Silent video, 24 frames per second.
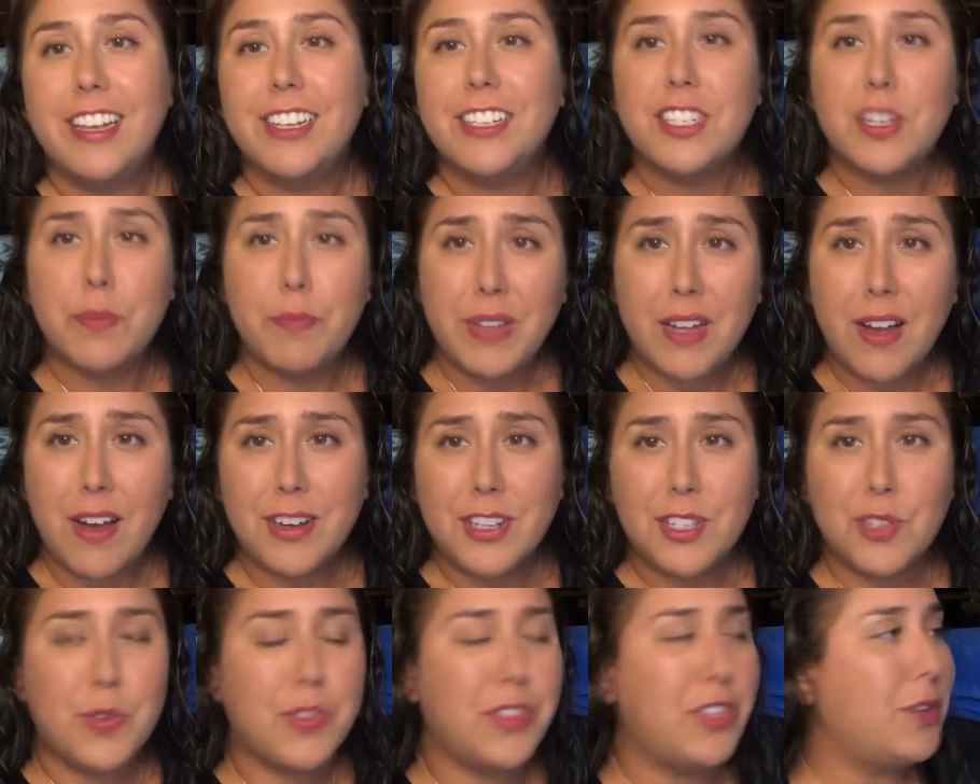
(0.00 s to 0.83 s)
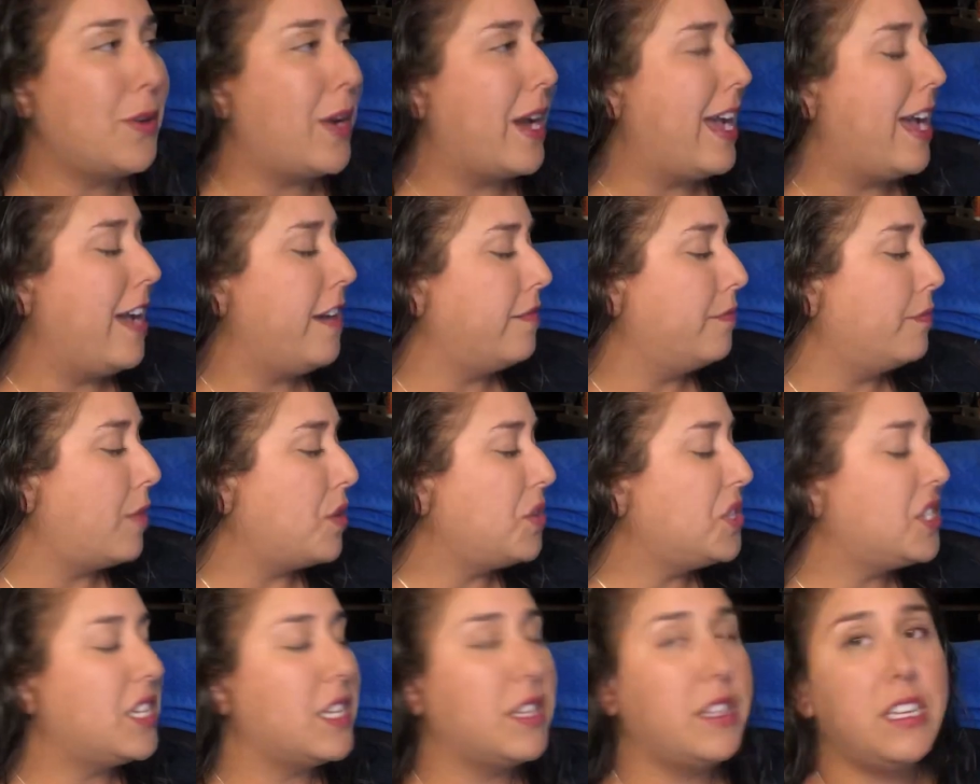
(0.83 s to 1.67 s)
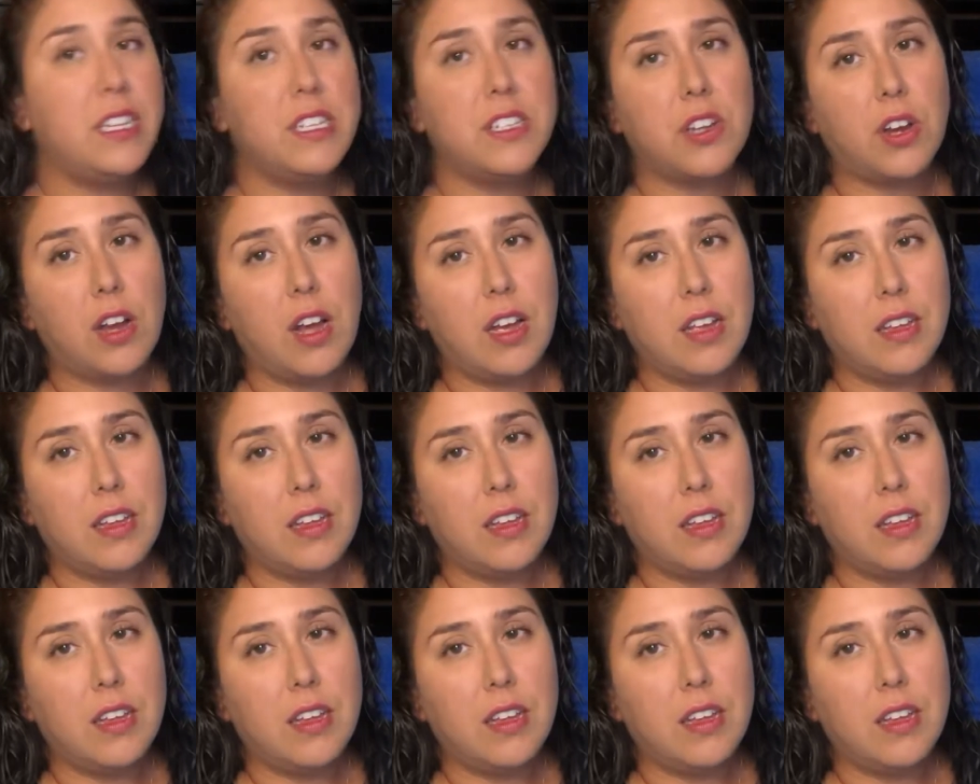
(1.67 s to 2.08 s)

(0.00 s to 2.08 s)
to be honest with you, I have most of these